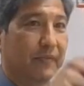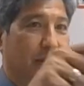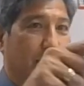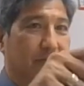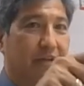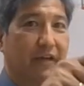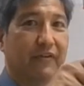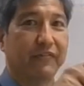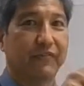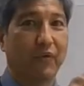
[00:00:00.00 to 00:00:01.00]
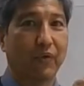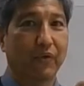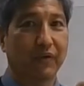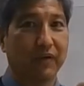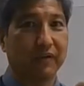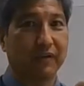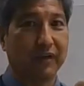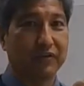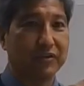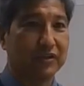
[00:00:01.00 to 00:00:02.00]
as I have 4
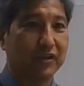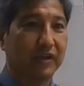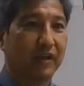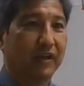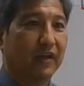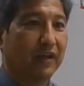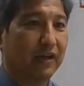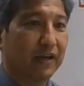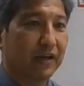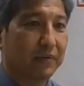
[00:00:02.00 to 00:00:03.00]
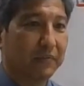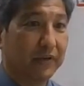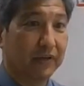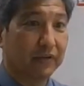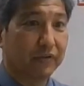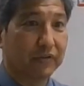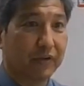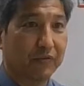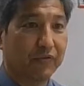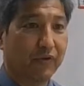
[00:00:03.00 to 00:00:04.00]
nitrogen, and I use
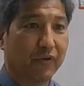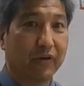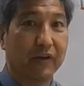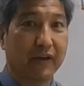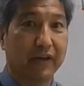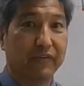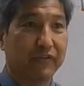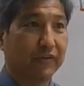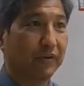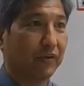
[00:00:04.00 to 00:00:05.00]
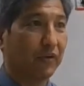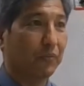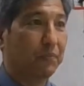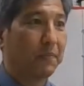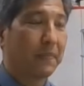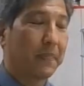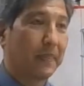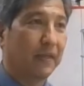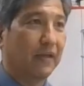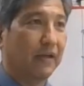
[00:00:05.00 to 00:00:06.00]
up 4, I have 0.
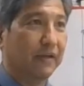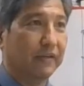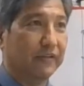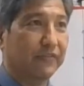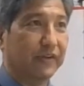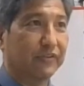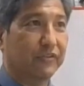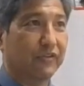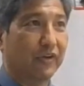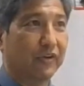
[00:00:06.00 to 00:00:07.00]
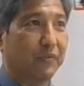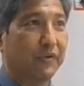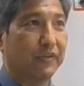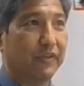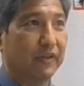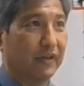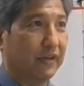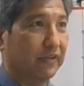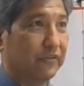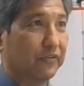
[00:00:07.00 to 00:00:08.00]
If I started with
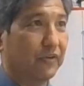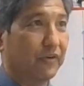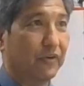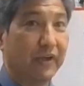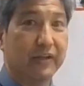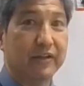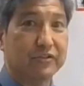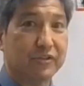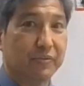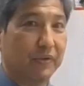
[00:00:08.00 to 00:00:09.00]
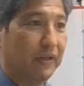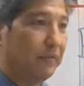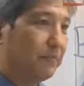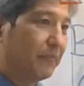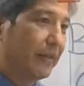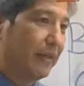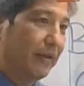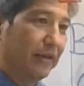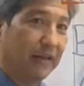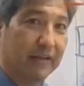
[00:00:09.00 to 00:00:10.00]
0 NH3
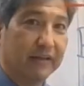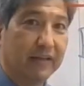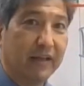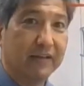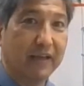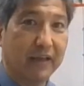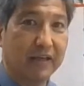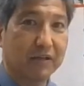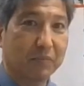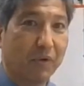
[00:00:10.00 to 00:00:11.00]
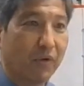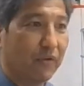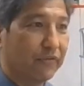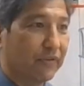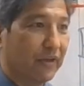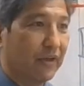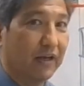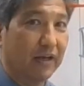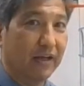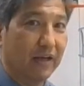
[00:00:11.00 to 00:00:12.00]
and I gained 8 moles,
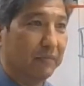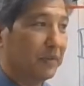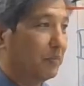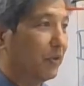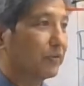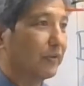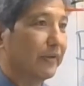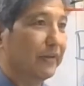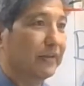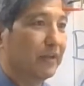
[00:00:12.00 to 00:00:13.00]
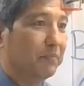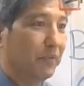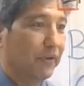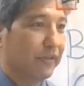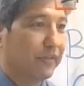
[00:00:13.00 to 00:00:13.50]
how many moles will I end up with?